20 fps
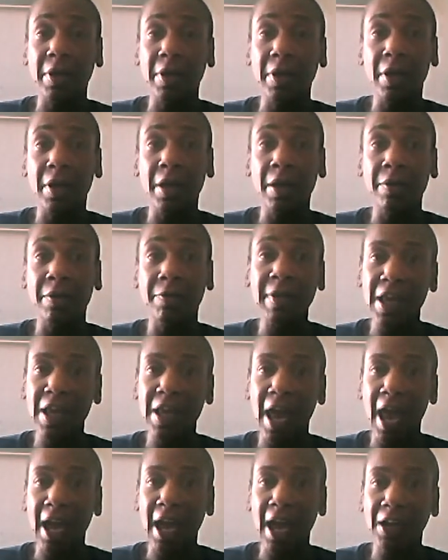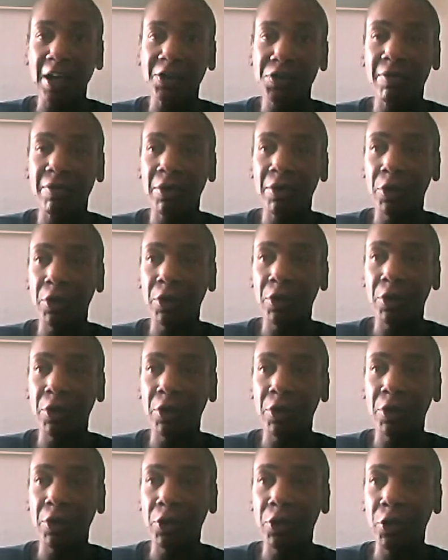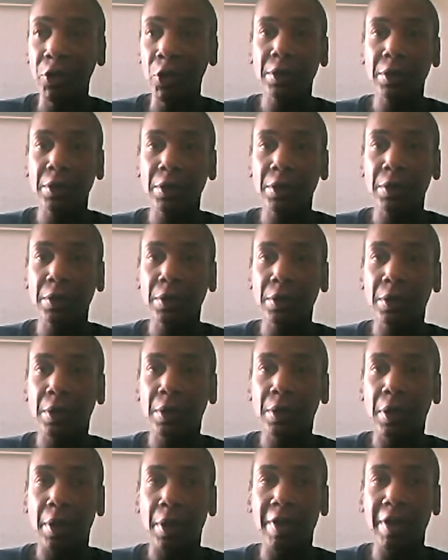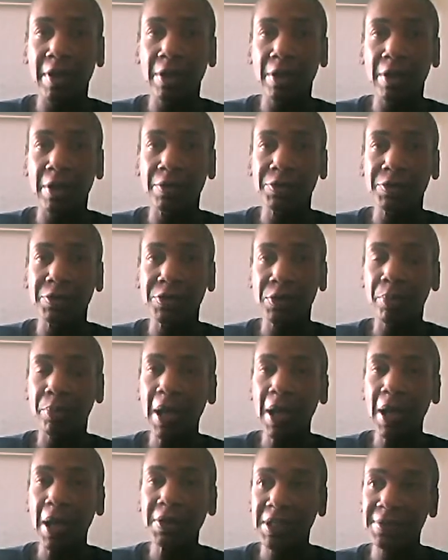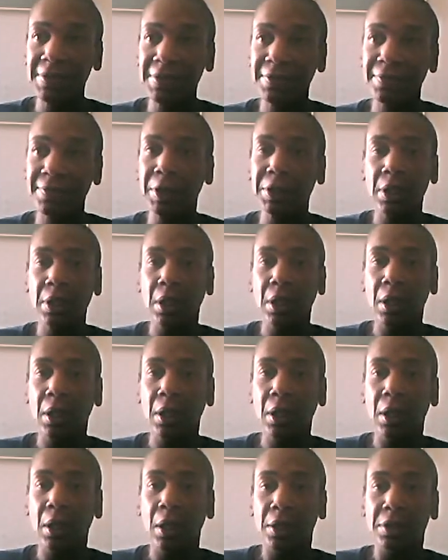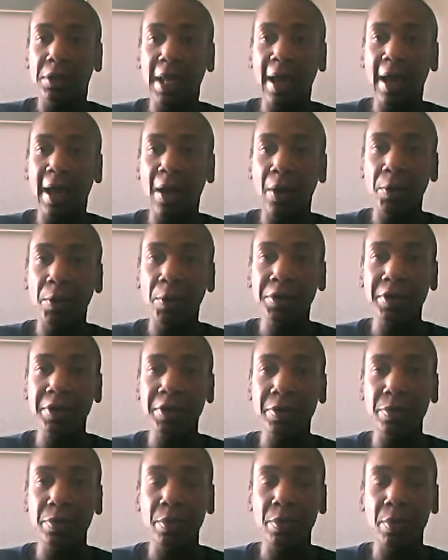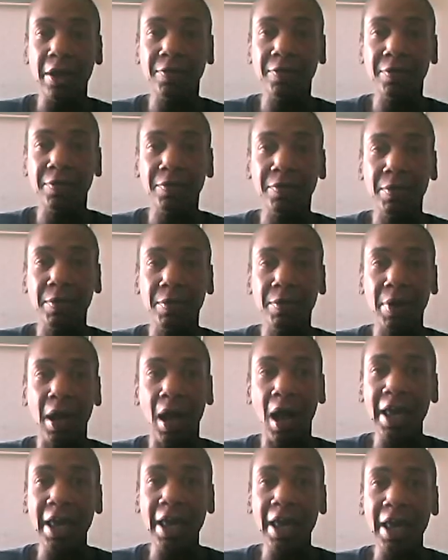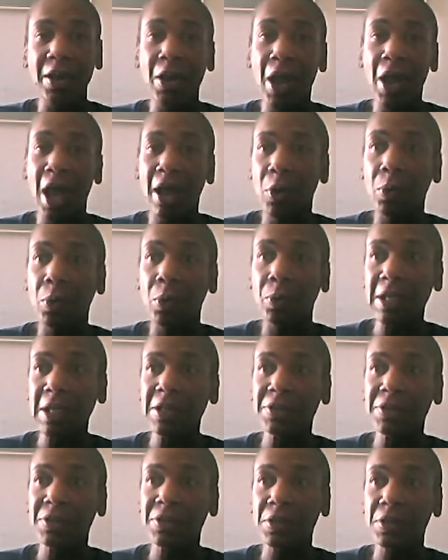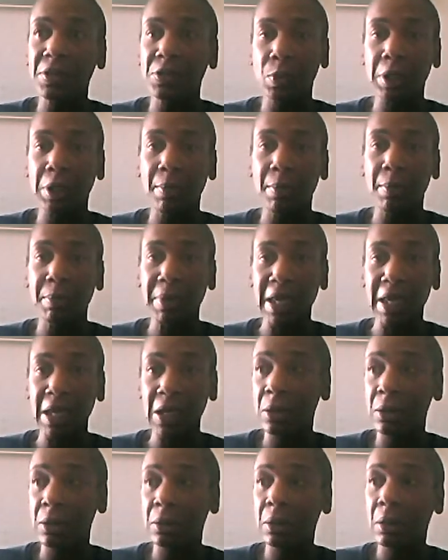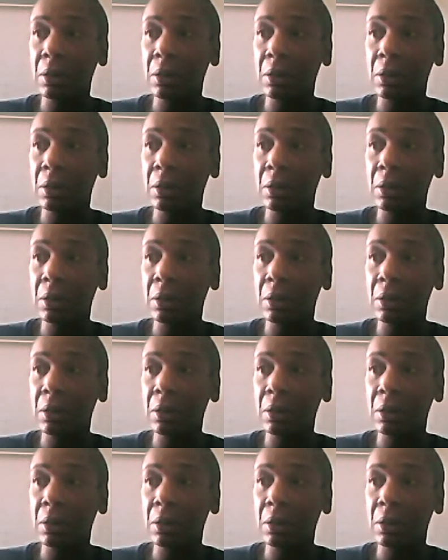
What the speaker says: if these actions have occurred, then there's a process for it. Now, if I have no reason to do it, I'm ill,